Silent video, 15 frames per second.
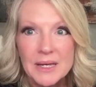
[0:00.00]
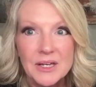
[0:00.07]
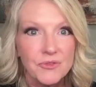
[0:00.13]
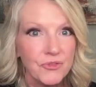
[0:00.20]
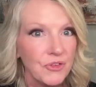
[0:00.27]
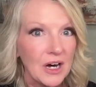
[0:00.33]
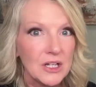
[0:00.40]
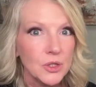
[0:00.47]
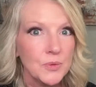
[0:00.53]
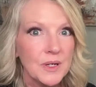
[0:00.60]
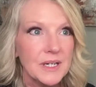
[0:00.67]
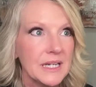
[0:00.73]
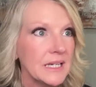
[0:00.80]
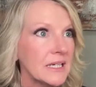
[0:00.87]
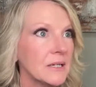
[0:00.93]
and follow
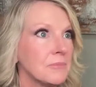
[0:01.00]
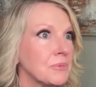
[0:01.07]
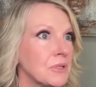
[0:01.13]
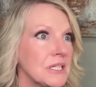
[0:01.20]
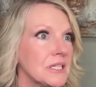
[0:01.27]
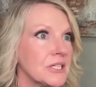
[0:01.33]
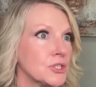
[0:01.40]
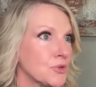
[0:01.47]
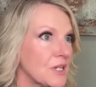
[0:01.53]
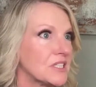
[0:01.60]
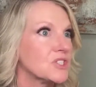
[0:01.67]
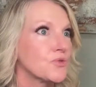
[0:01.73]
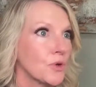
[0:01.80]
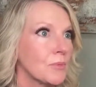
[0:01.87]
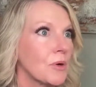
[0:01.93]
it and completely
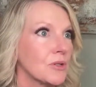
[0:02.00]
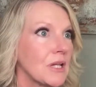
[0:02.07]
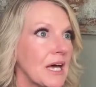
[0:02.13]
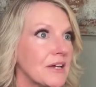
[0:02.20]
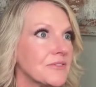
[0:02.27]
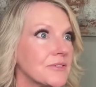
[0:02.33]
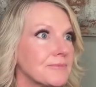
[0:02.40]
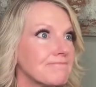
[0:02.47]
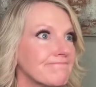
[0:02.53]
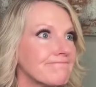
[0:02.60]
transform our life.